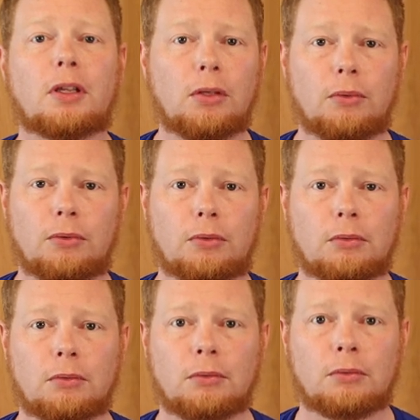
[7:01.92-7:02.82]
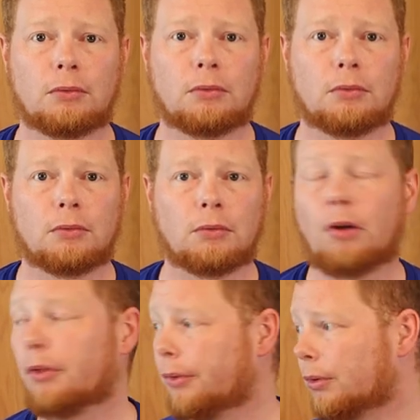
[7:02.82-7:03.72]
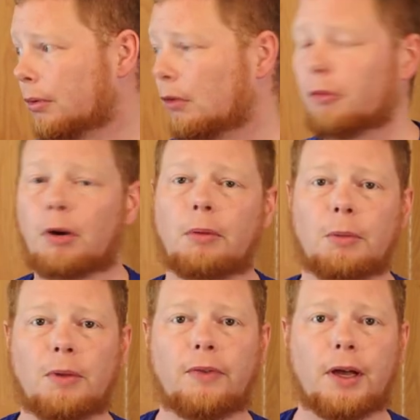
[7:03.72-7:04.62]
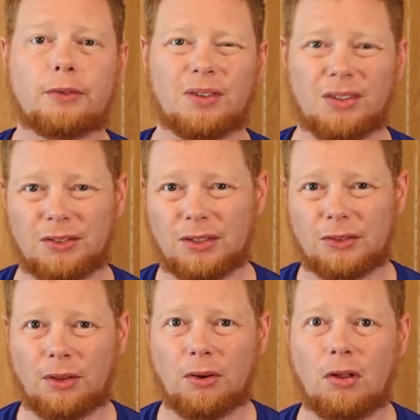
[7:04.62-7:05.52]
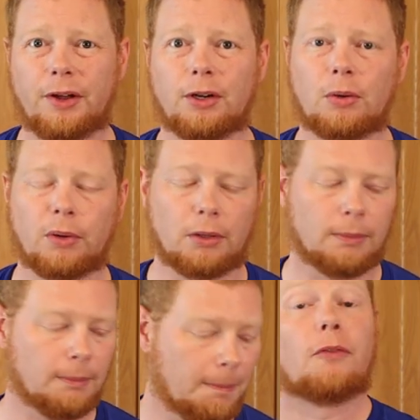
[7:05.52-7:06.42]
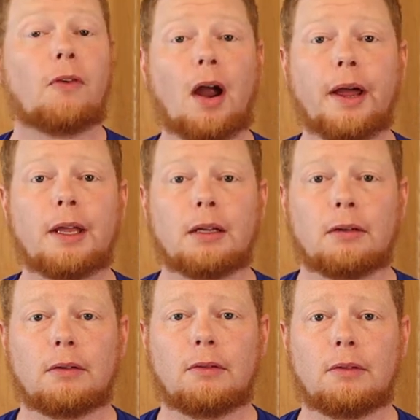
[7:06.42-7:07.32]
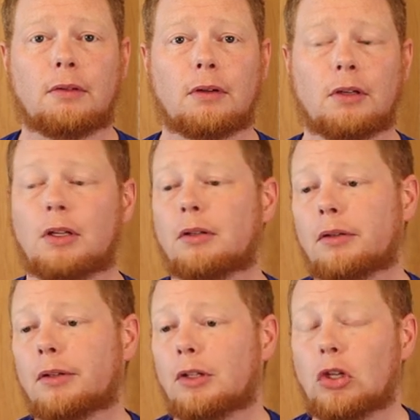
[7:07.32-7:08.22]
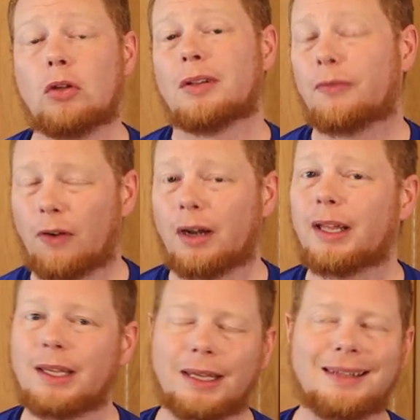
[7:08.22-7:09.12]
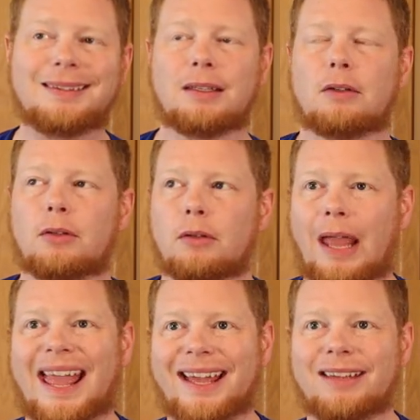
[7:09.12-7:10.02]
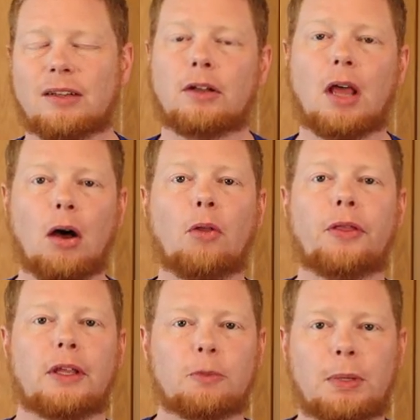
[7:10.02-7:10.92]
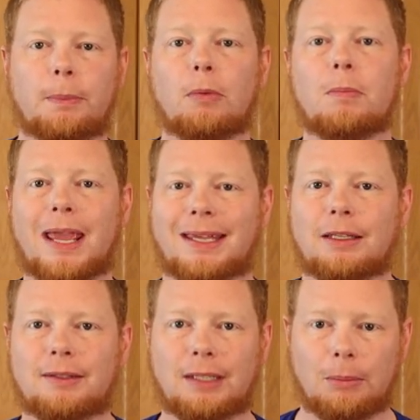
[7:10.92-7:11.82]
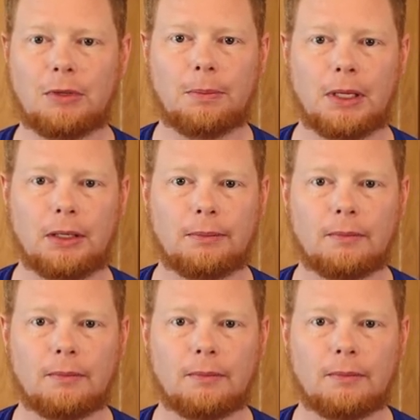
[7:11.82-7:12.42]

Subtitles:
I use. Although the grill will probably be faster because it gets a little hotter quicker. Frying. Frying isn't as unhealthy as people make it seem to be.